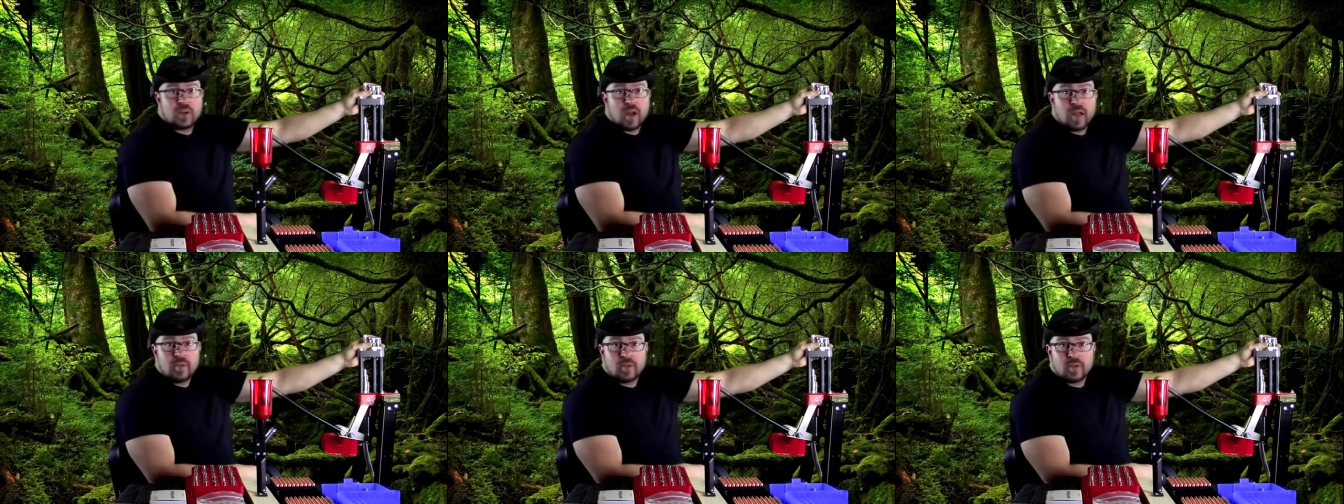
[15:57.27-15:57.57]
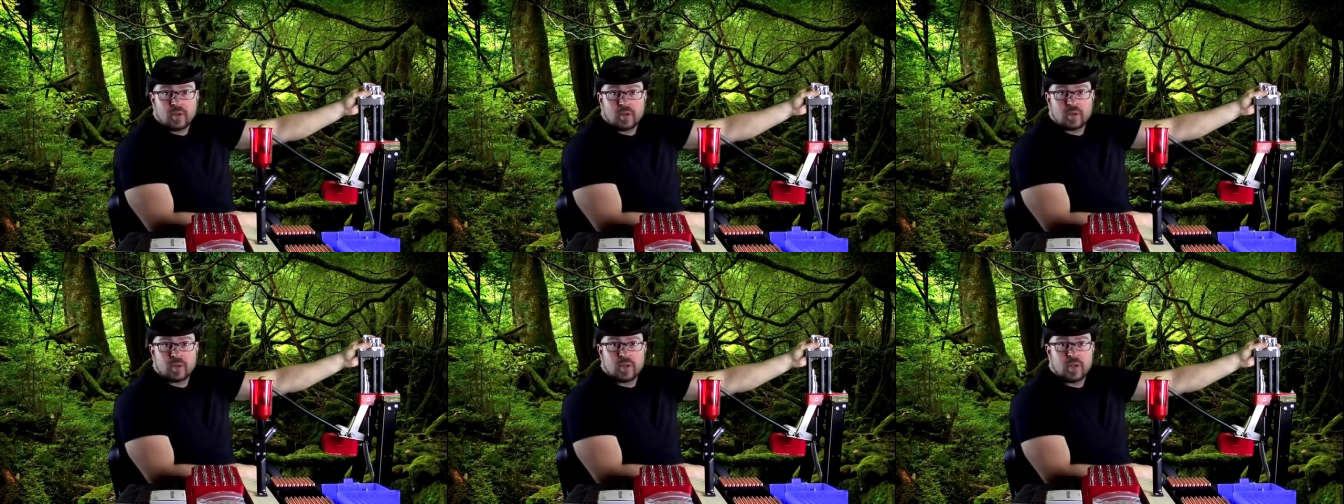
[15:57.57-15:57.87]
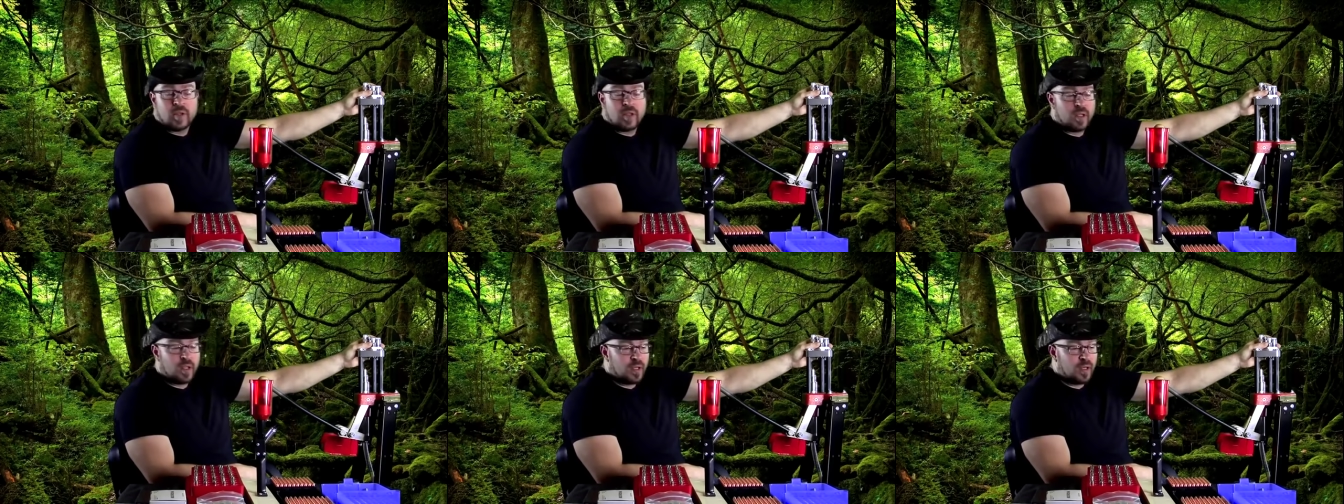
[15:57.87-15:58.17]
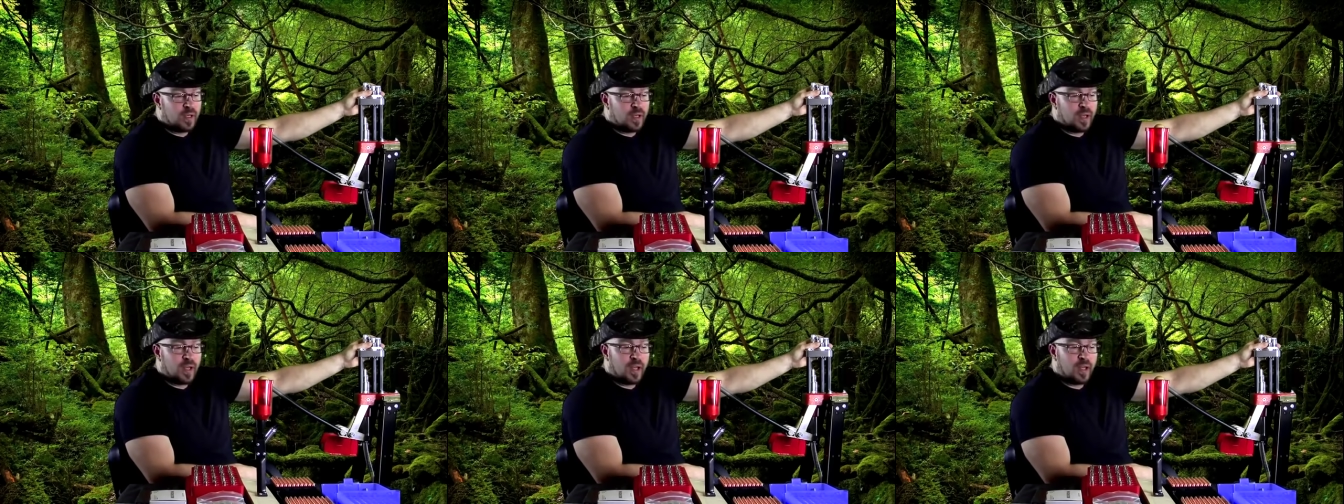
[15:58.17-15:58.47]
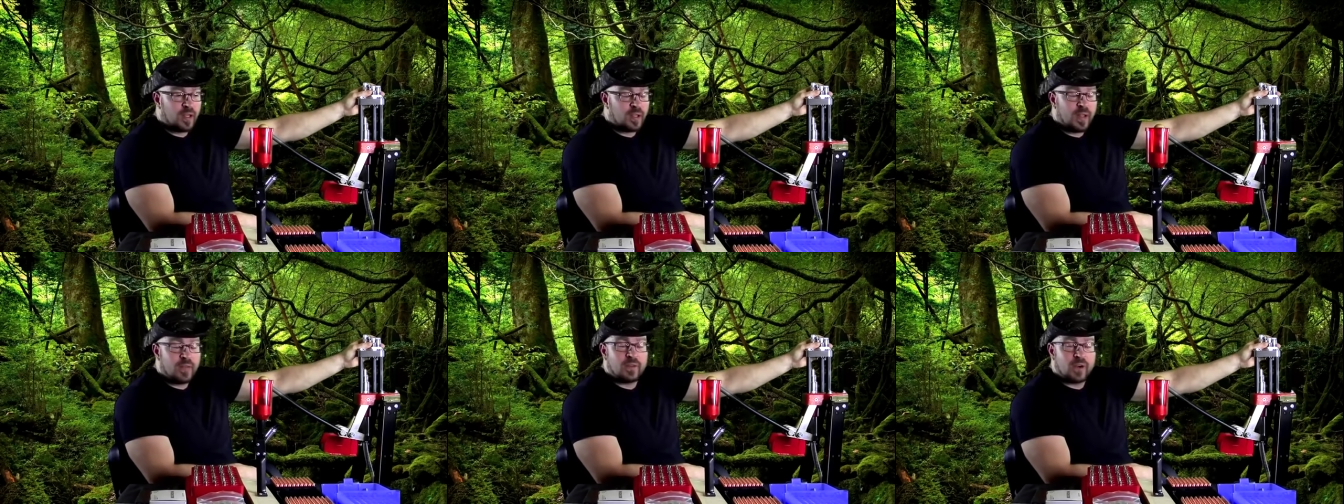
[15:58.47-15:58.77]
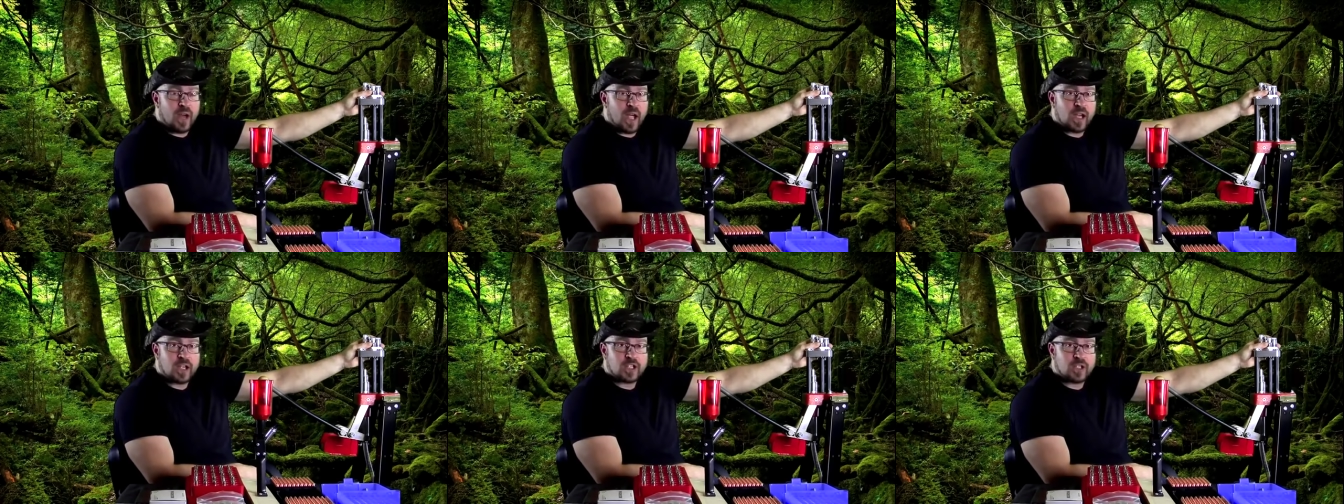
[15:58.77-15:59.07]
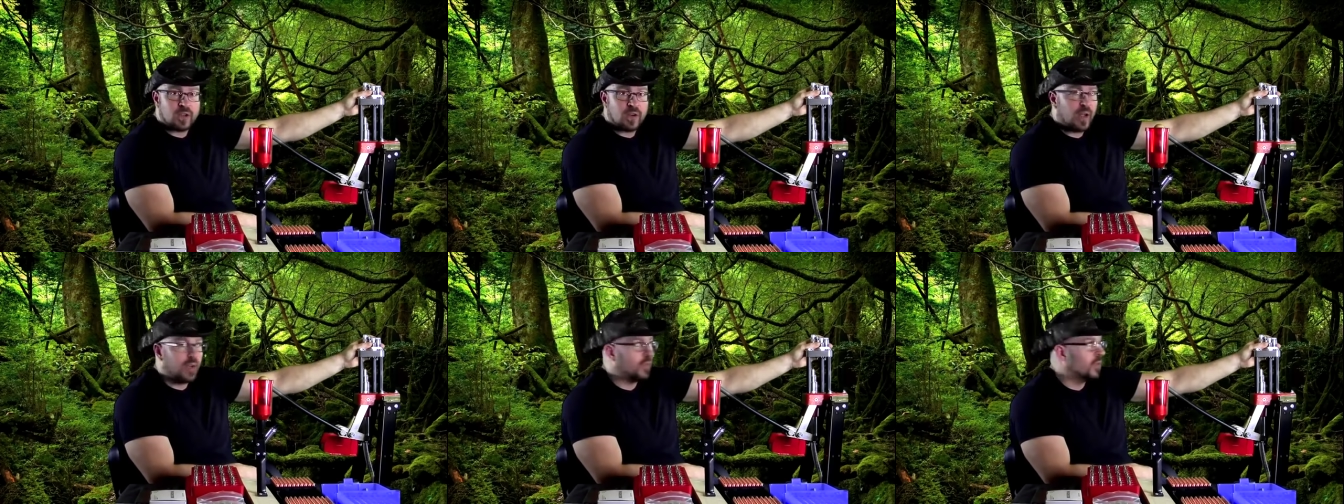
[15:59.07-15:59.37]
rifles and lever
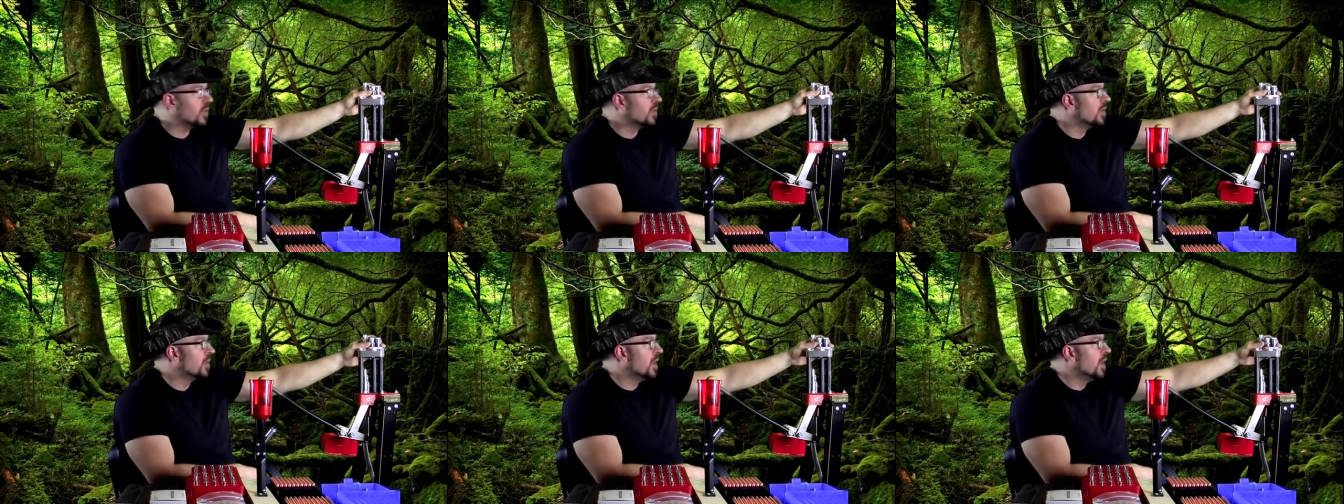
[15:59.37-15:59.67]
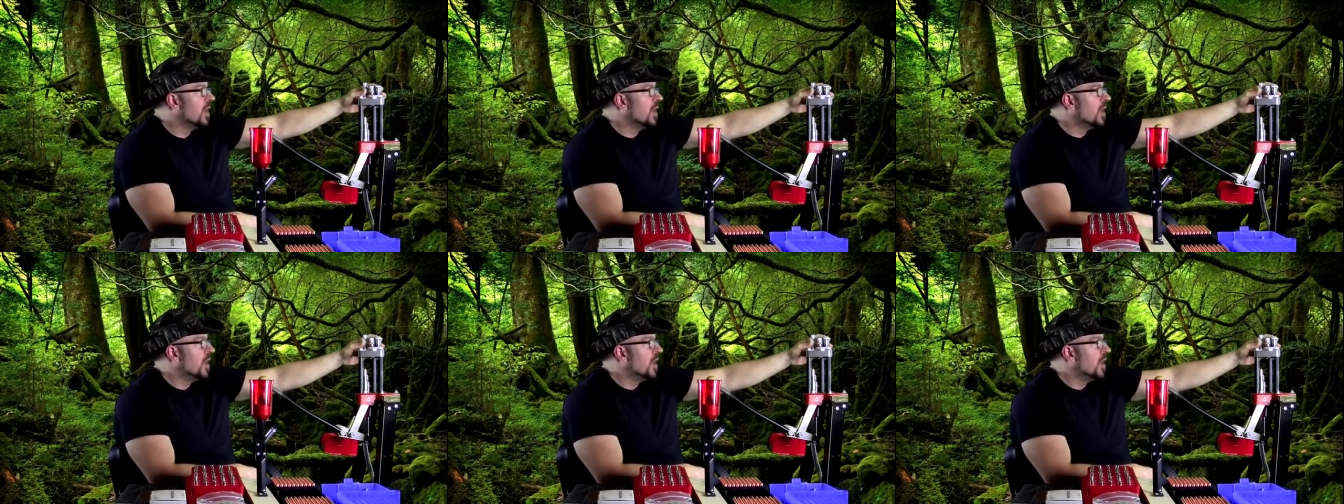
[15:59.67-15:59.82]
action rifles,